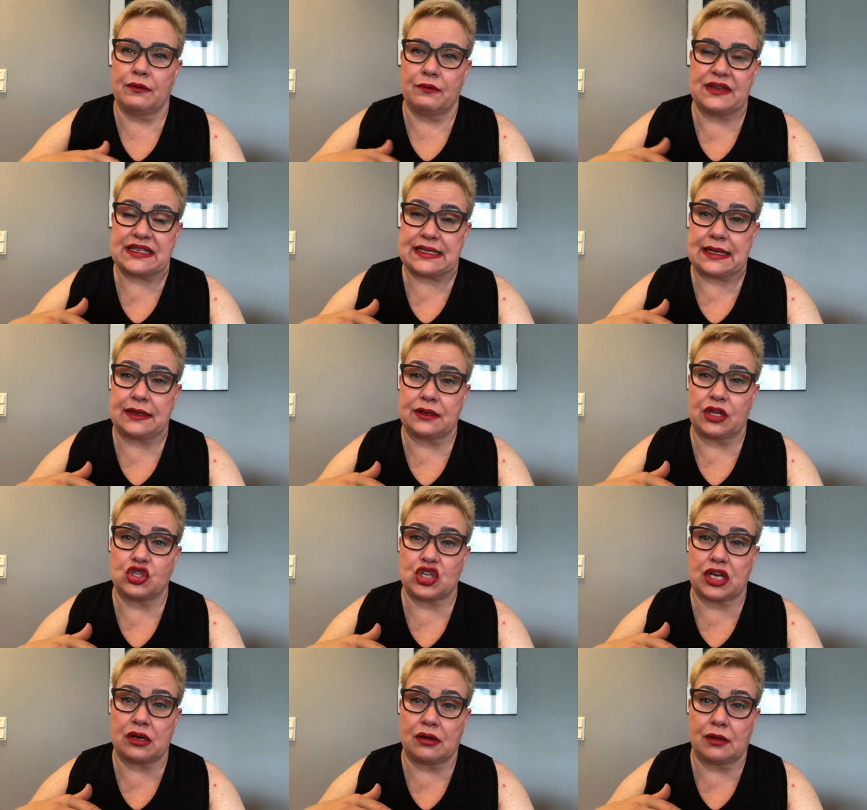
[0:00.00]
visiting the
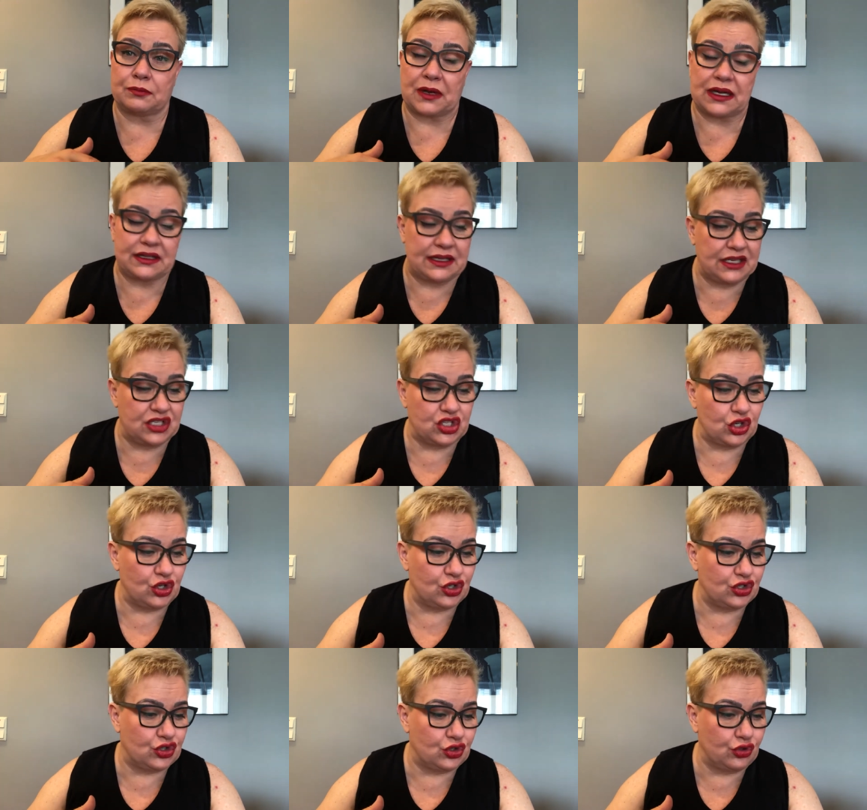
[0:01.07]
general
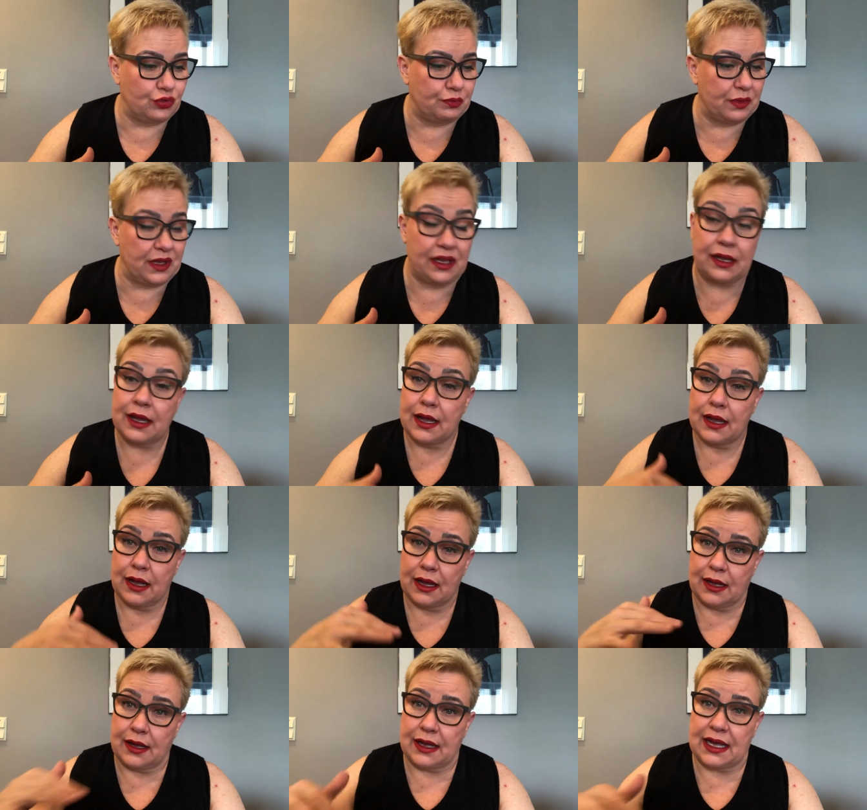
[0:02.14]
practitioners should be
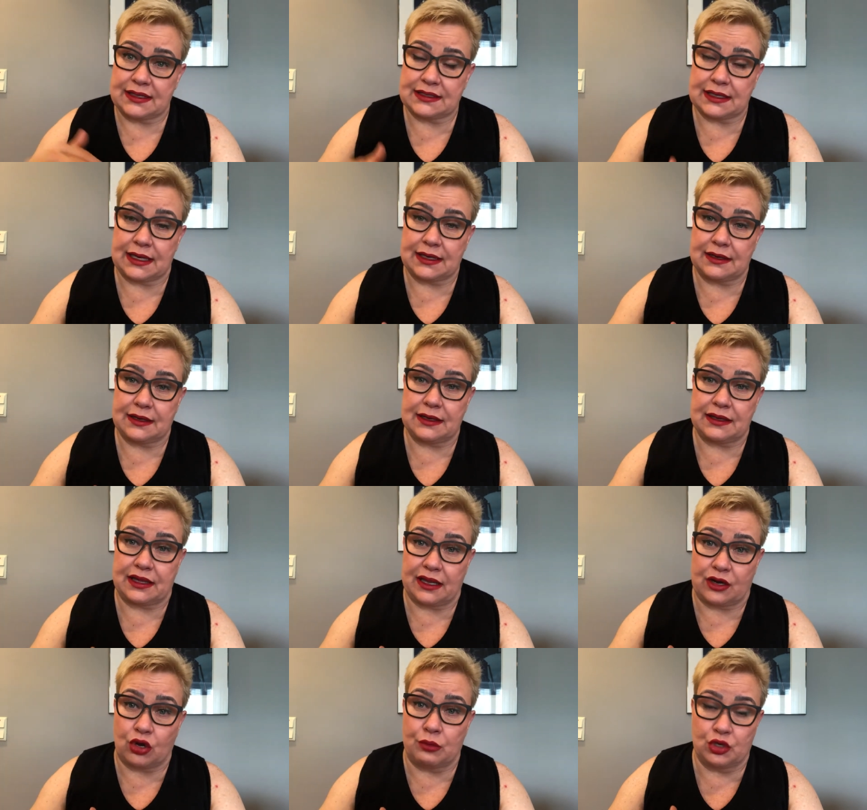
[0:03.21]
as
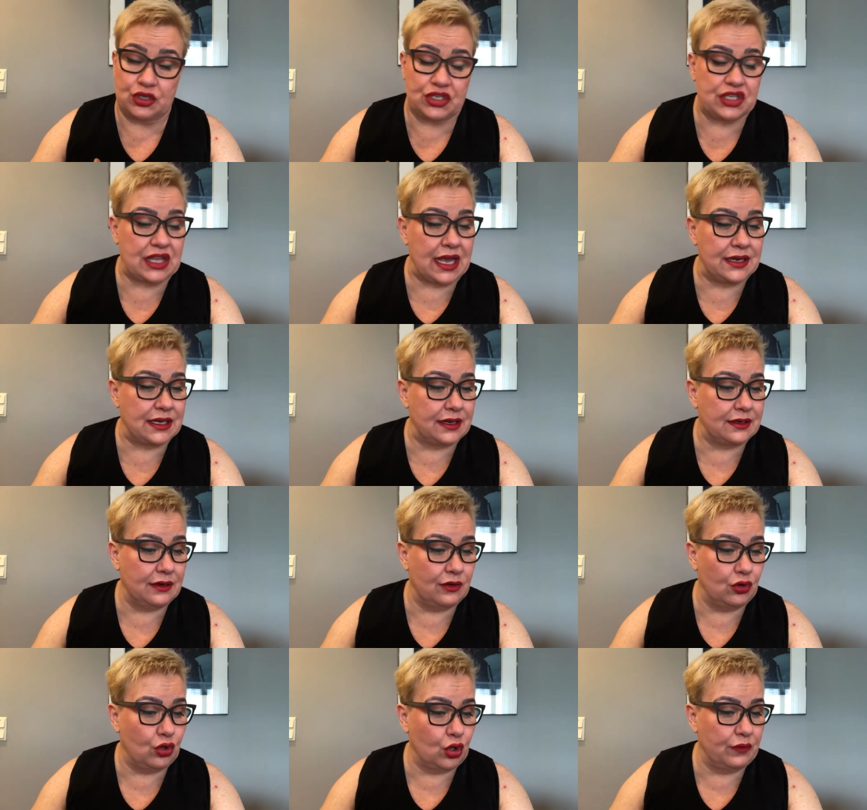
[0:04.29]
the common standard
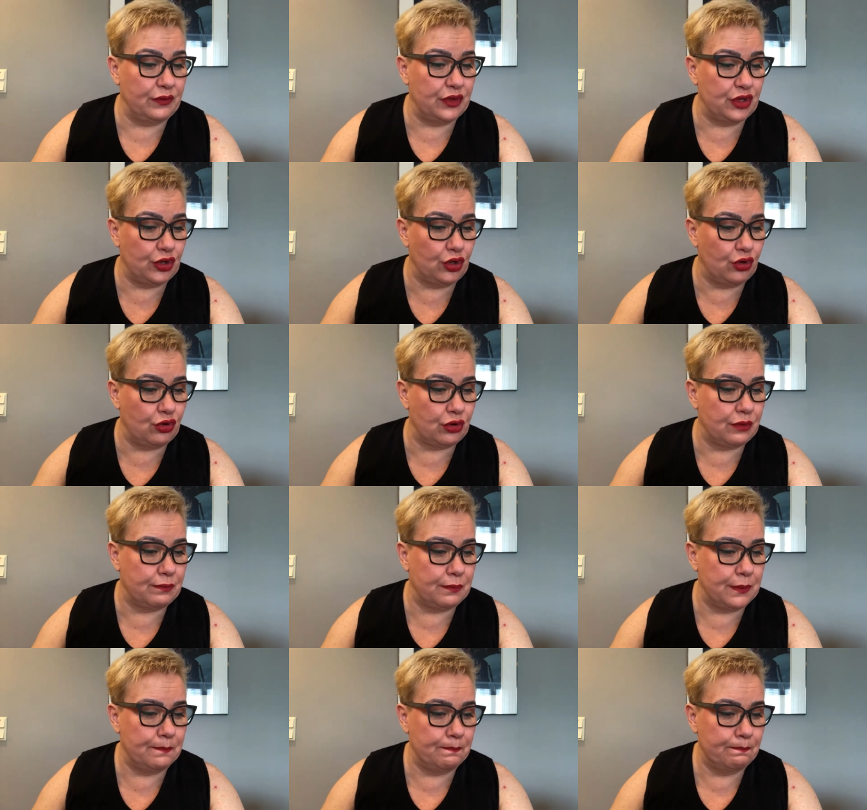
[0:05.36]
all over the
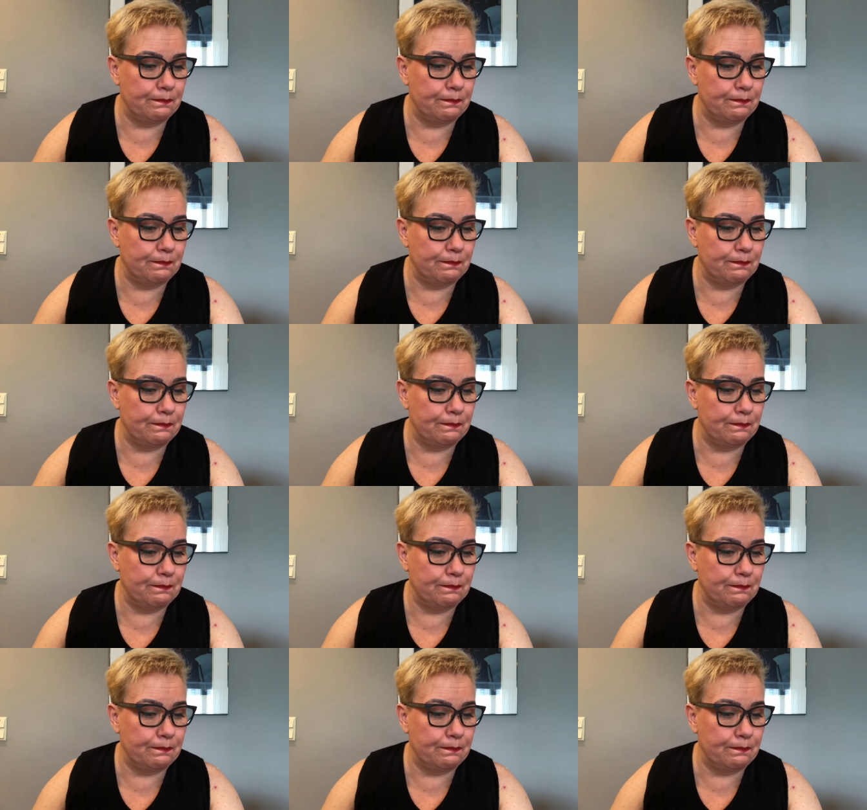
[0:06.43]
Europe.